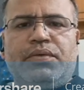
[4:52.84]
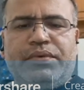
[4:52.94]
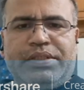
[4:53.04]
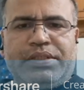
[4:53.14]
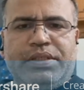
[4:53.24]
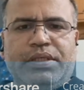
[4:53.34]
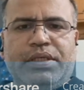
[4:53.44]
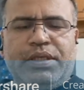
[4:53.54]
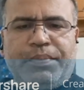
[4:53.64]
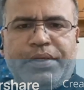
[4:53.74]
which
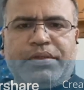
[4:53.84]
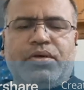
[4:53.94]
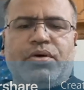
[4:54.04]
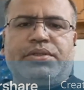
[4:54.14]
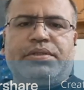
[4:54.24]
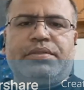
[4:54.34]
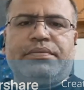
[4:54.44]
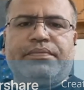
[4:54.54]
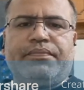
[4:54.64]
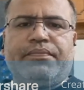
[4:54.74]
interpret the laws.
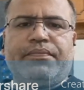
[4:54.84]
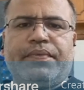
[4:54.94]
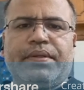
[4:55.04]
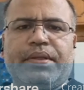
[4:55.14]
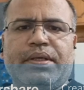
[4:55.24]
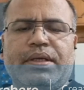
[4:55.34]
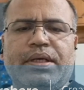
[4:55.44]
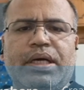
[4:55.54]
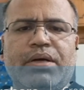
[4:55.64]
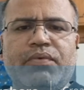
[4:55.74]

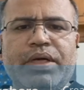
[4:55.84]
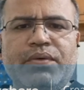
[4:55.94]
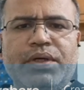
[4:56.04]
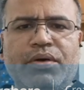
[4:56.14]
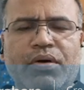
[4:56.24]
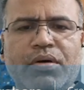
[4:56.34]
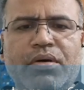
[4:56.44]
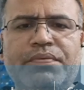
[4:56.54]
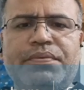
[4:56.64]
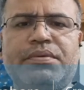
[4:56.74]
And when we talk
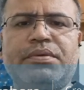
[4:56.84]
of